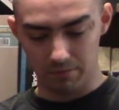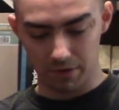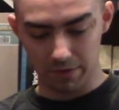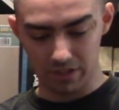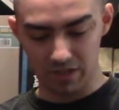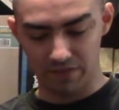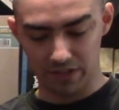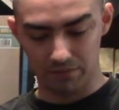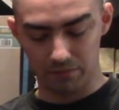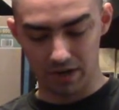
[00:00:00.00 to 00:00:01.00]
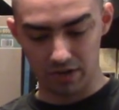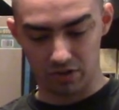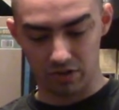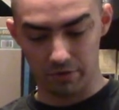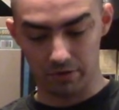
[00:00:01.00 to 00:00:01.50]
pretty much the effective range is
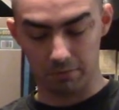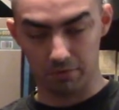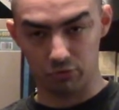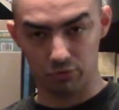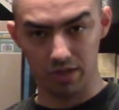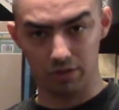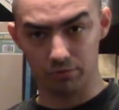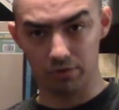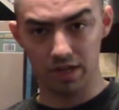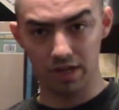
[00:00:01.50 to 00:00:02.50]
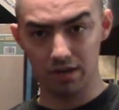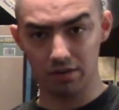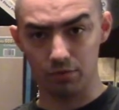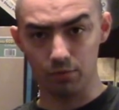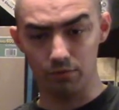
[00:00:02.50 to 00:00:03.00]
somewhere between 300
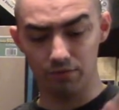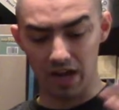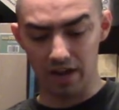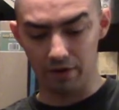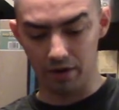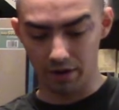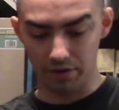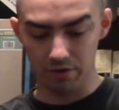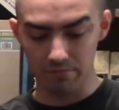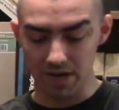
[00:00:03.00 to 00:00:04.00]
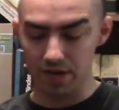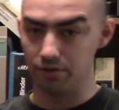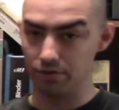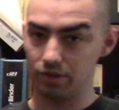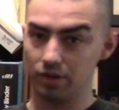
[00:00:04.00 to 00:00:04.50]
to 500
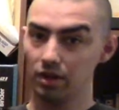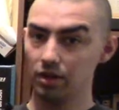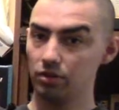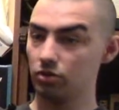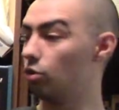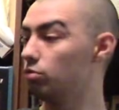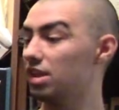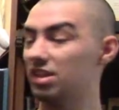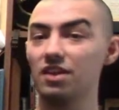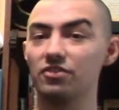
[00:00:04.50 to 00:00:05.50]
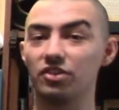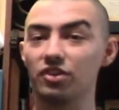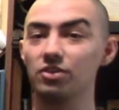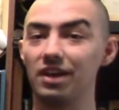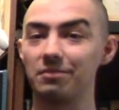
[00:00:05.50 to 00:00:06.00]
meters. So this gives us a
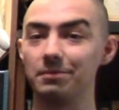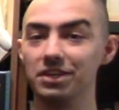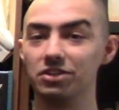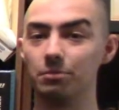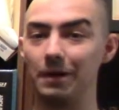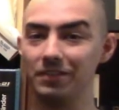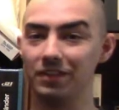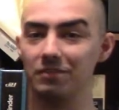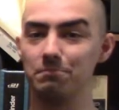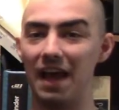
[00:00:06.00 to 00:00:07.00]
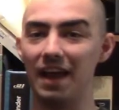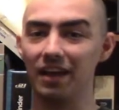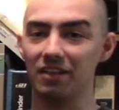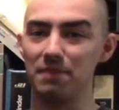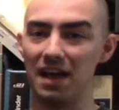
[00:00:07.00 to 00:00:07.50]
good explanation of what this
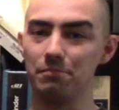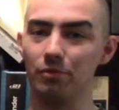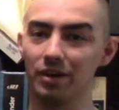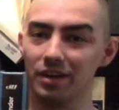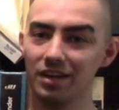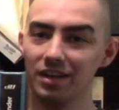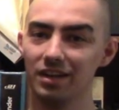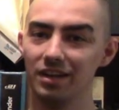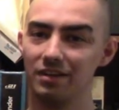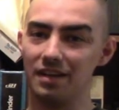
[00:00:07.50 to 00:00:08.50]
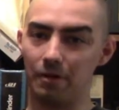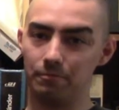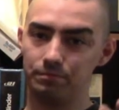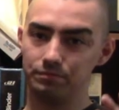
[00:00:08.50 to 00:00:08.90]
badass bad boy. Now,